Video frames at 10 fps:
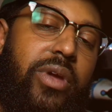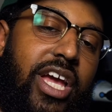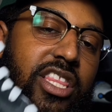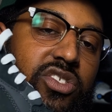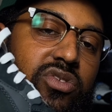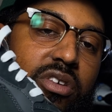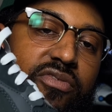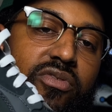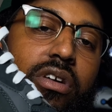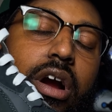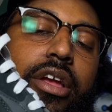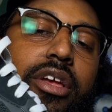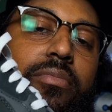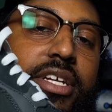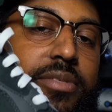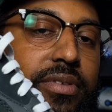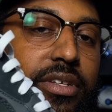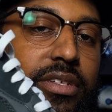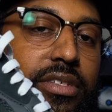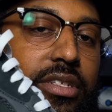we got the Jordan 4
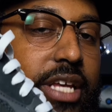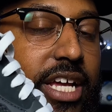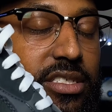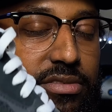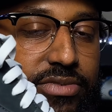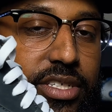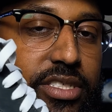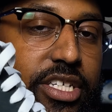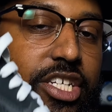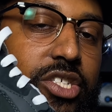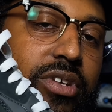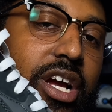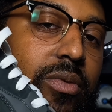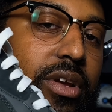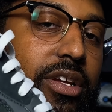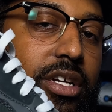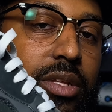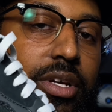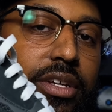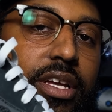RMSP, Nigel Sylvester, and the Driveway
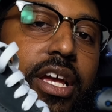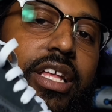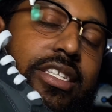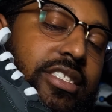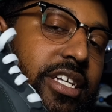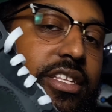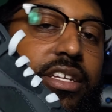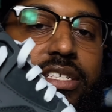colorway. Let's check these